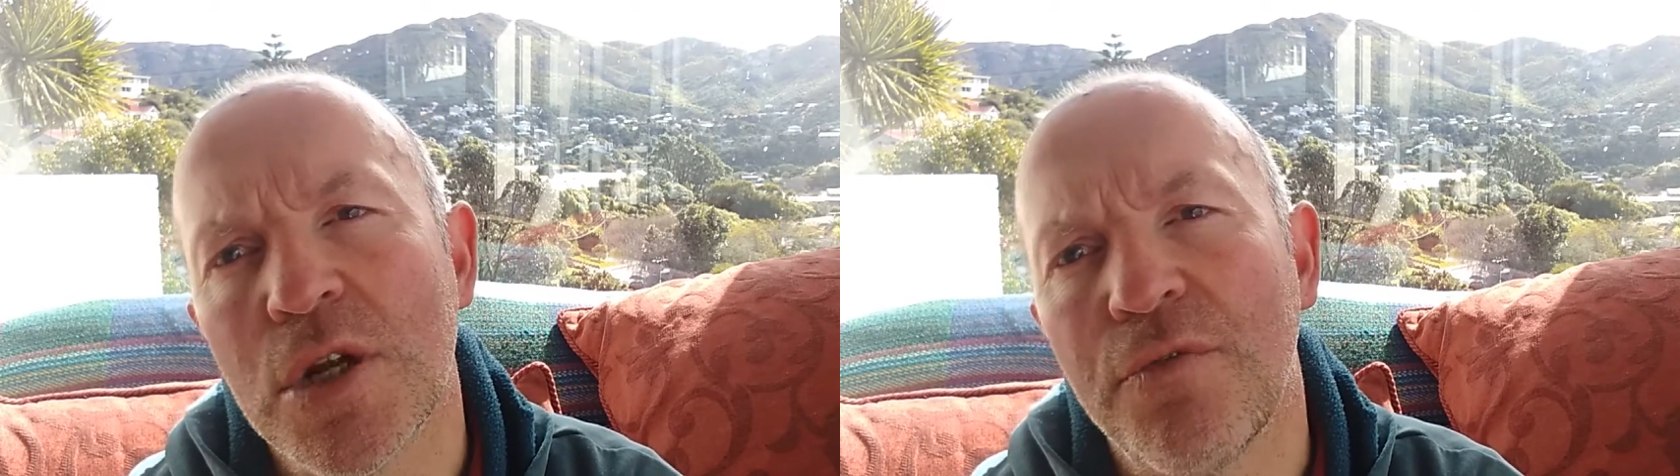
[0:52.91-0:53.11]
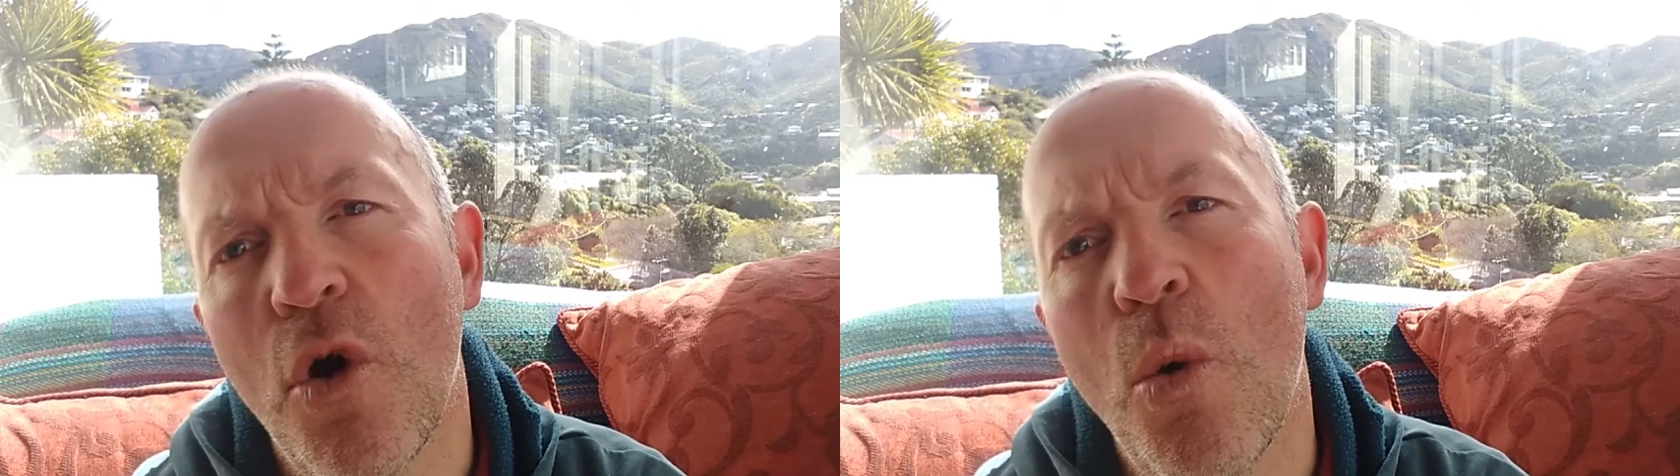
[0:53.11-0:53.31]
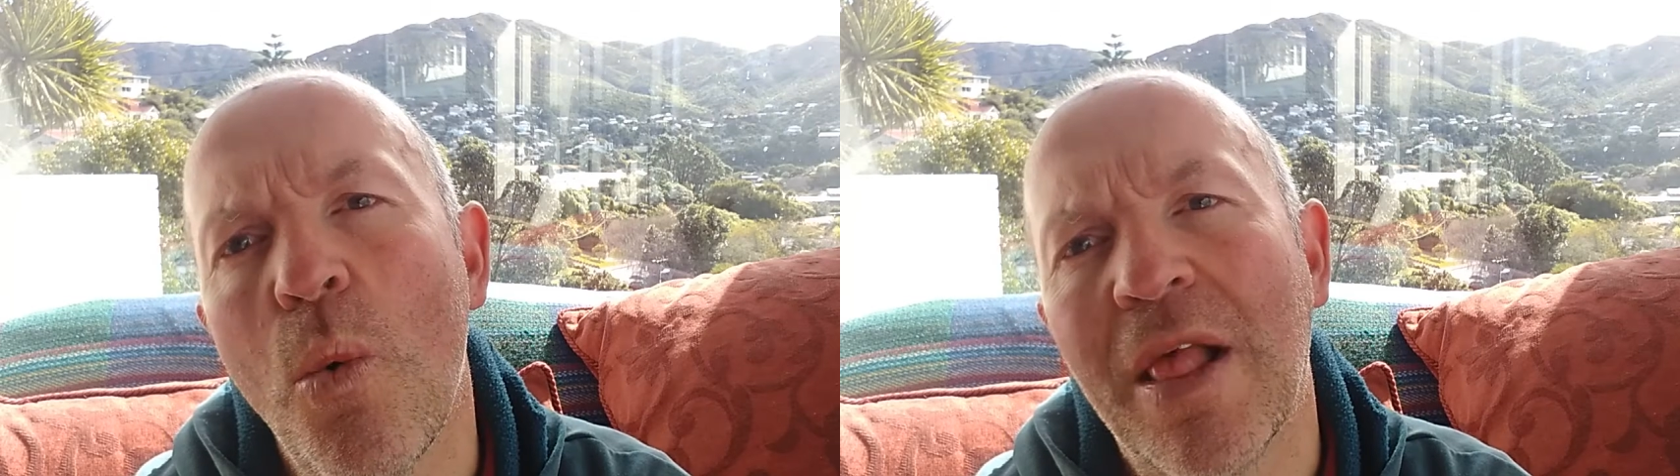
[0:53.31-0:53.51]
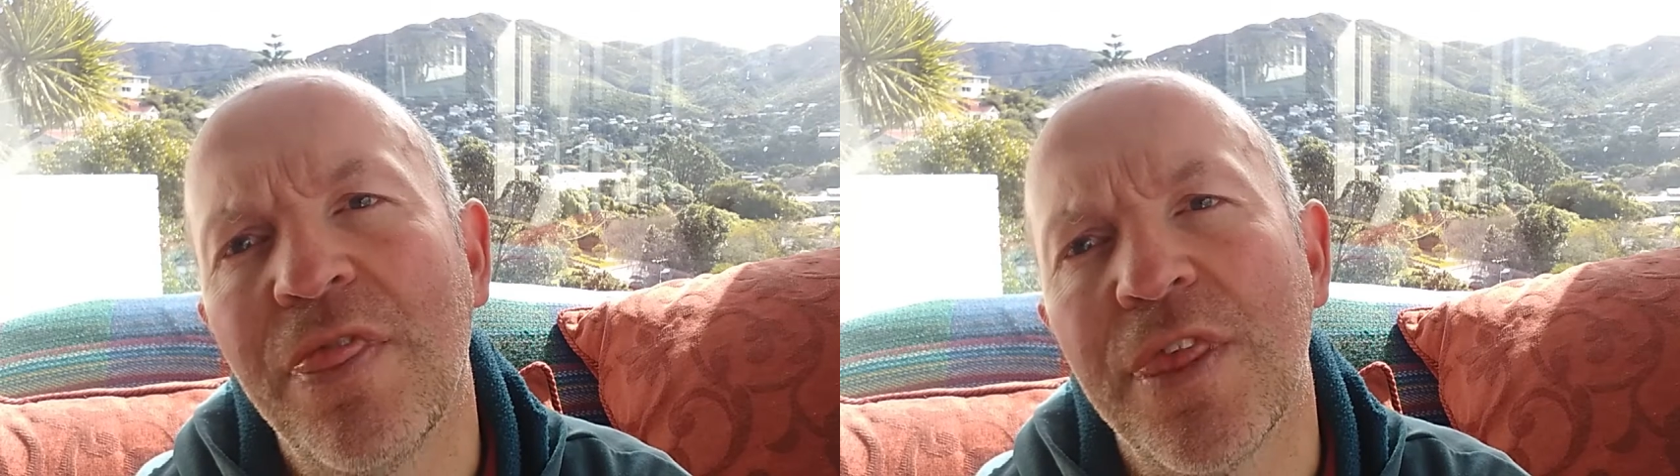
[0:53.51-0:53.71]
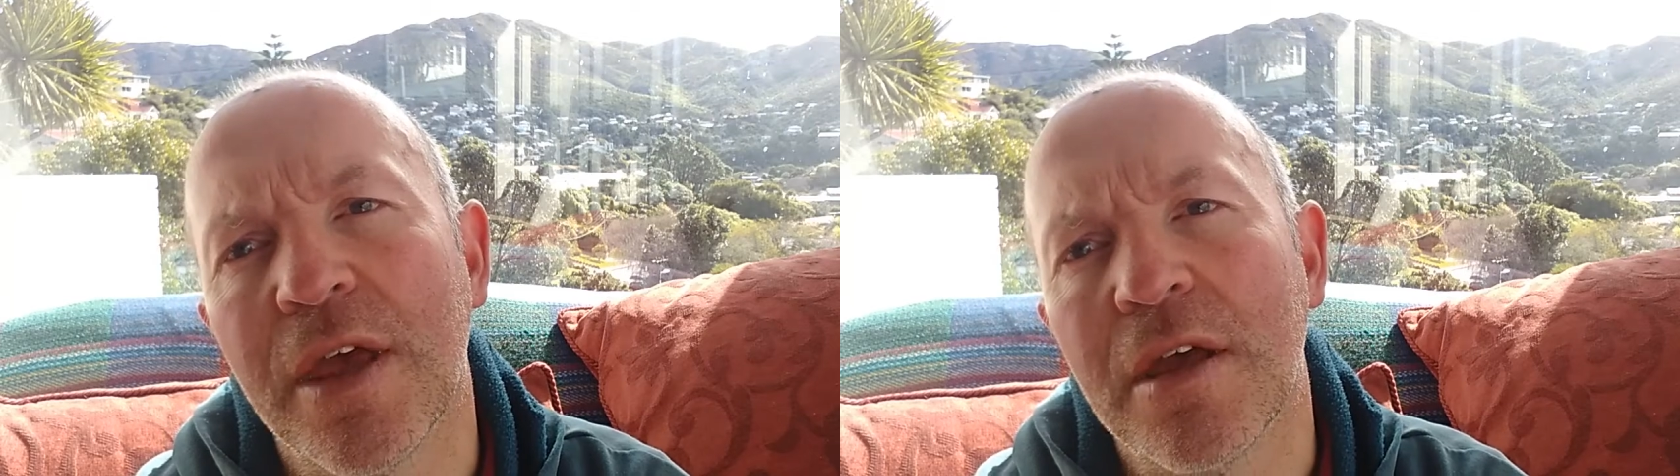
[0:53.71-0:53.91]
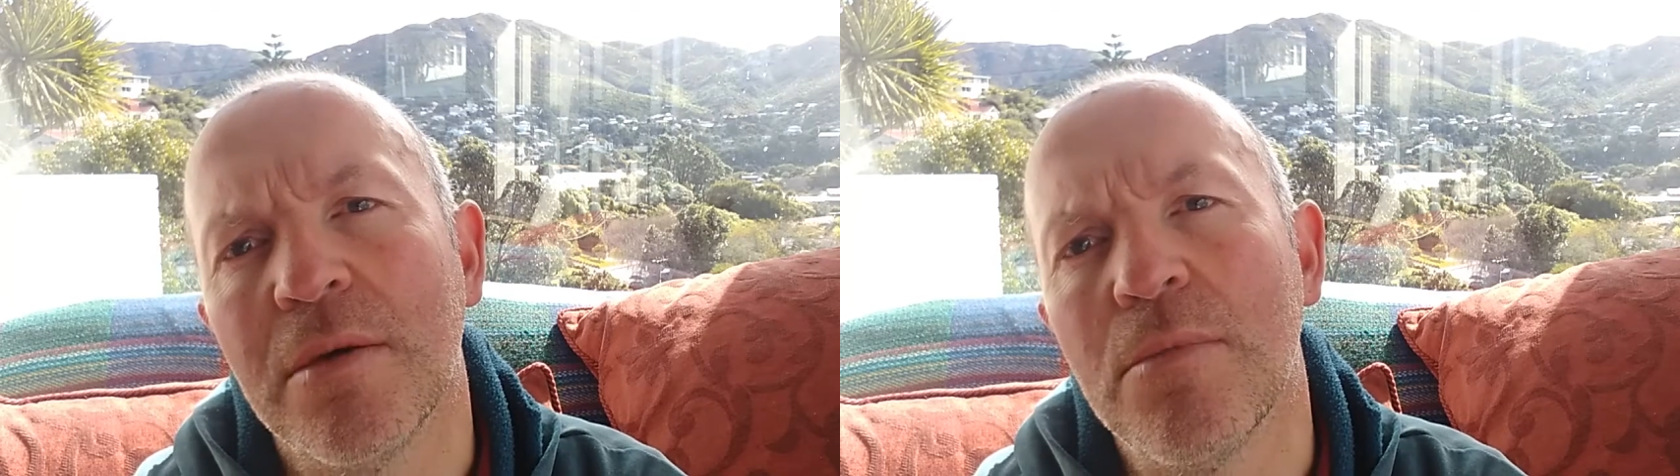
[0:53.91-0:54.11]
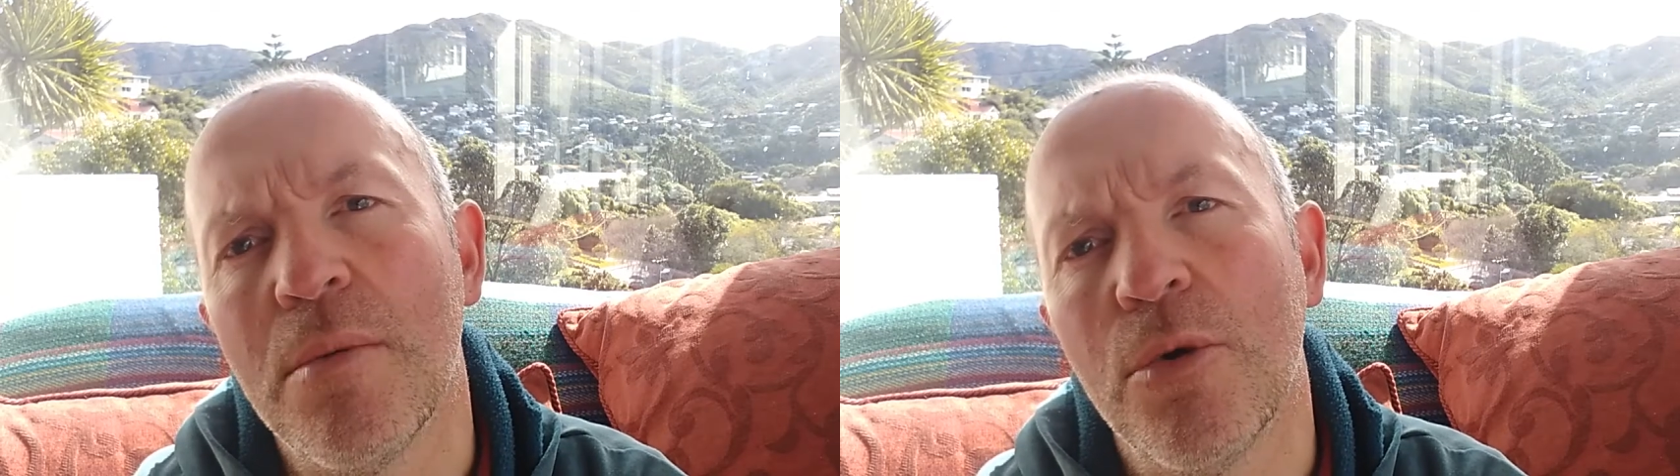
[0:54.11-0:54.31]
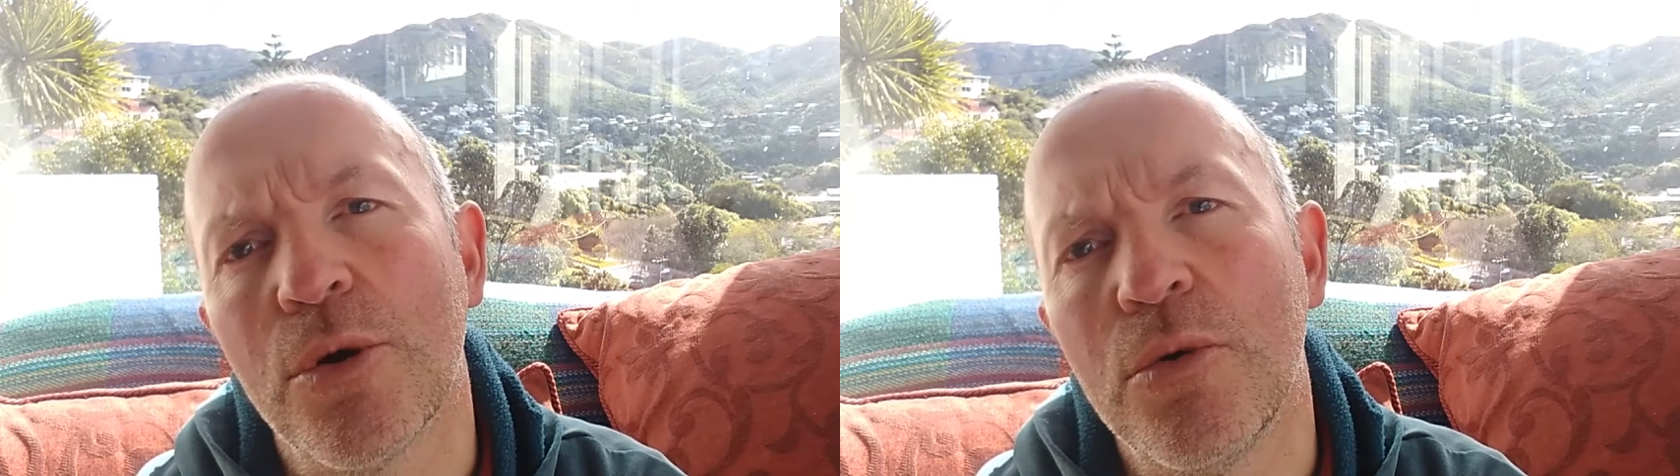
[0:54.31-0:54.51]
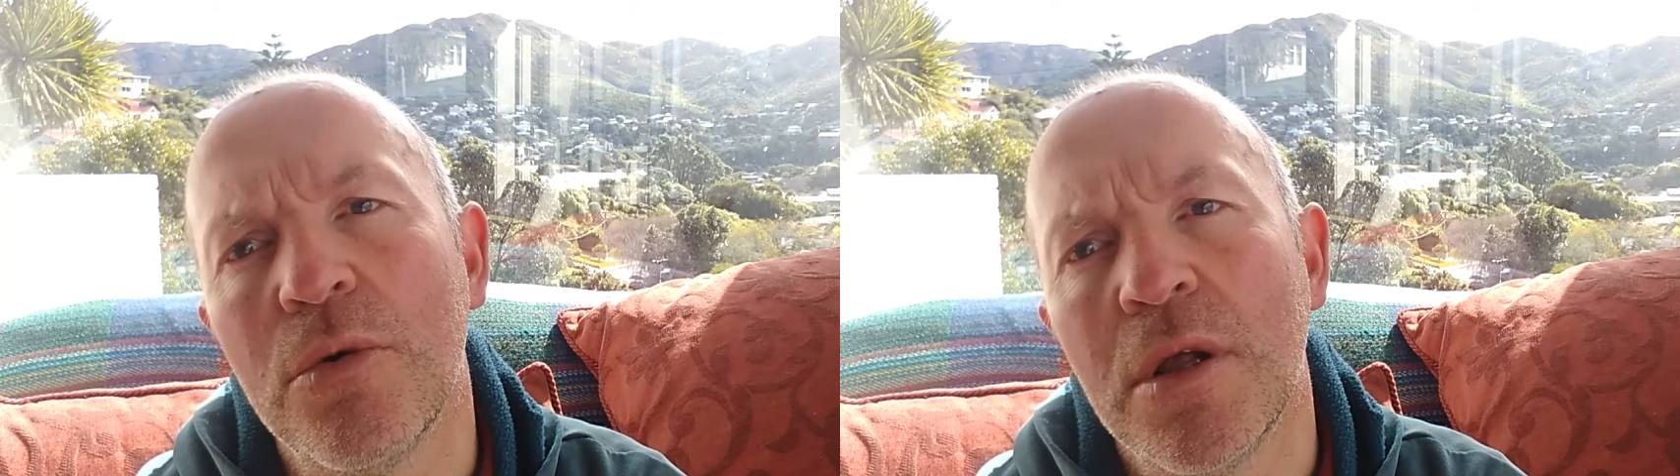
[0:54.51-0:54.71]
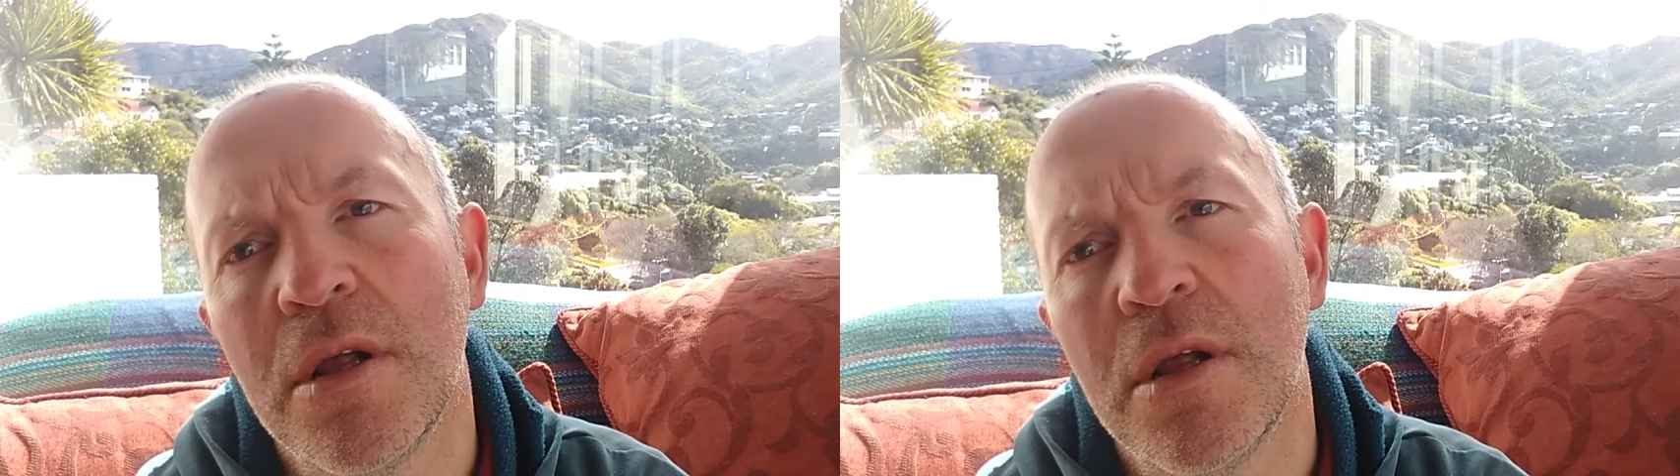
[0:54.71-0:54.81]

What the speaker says: I've got one thing in my model,